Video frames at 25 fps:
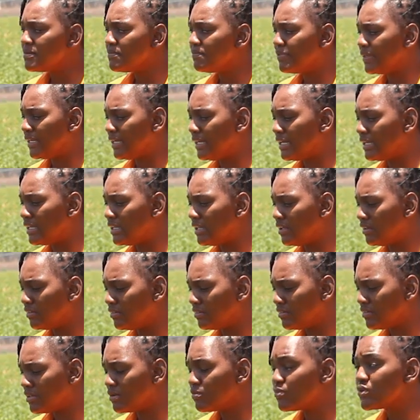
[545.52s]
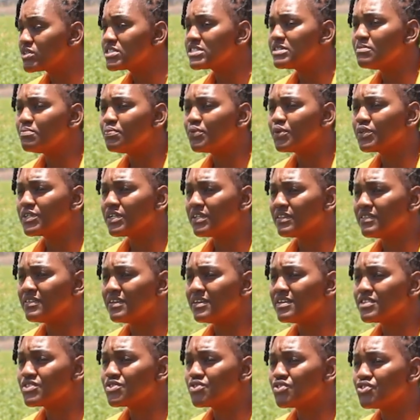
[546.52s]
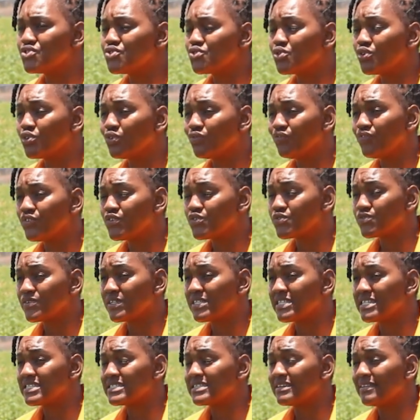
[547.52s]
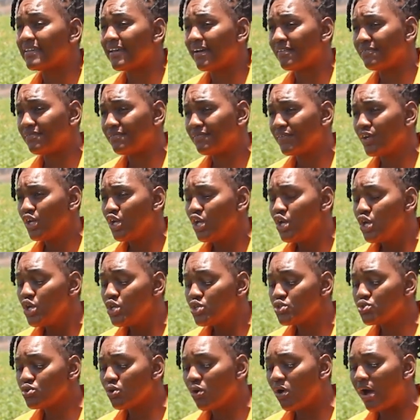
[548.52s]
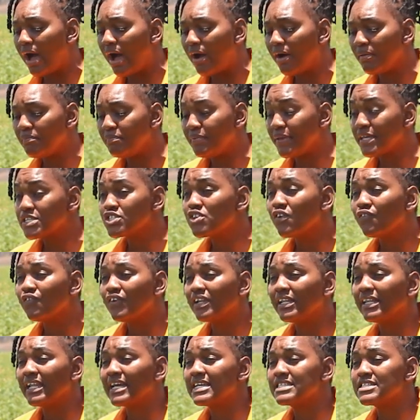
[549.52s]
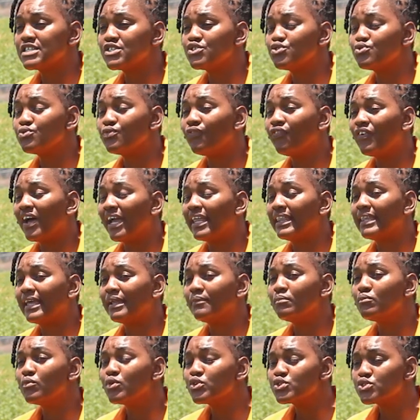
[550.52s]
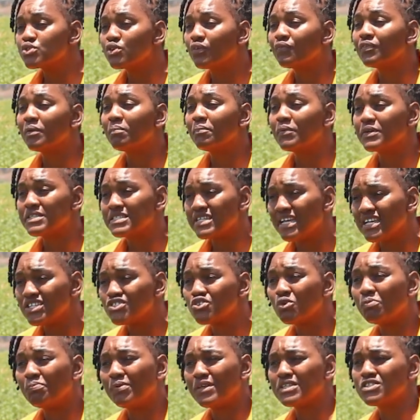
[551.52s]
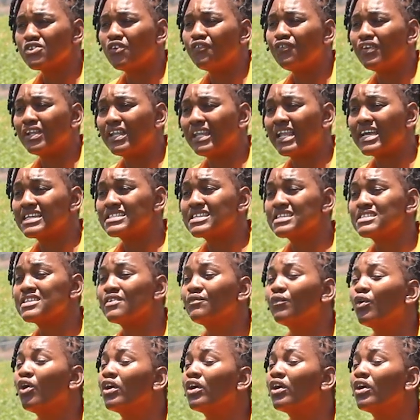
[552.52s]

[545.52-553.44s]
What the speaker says: the beginning, the most important thing is to ensure your phosphate is enough. So our base of fertilizers, you find that most of the potato base of fertilizers have